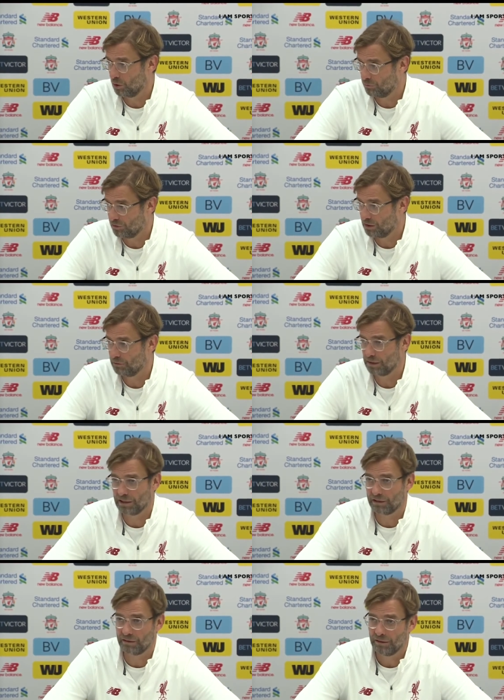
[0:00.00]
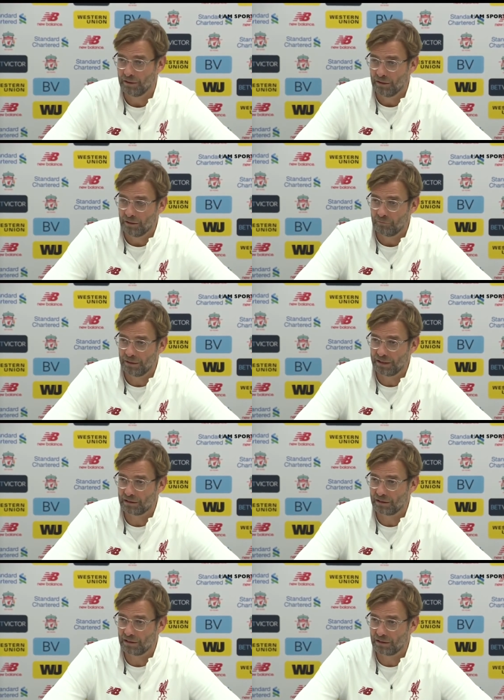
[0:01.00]
Hopefully we can
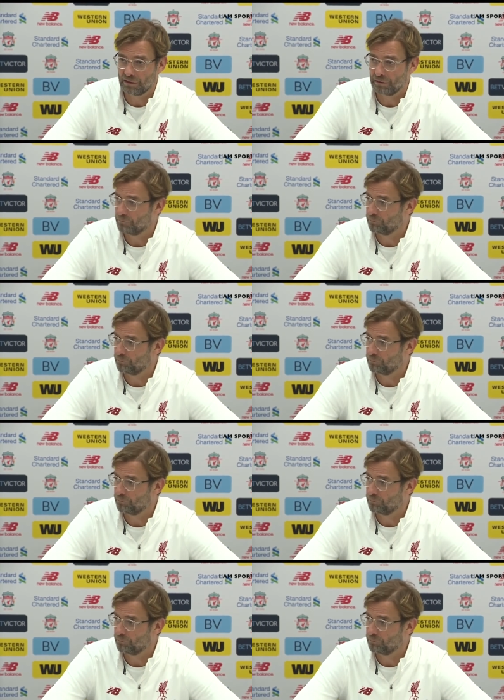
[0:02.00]
make the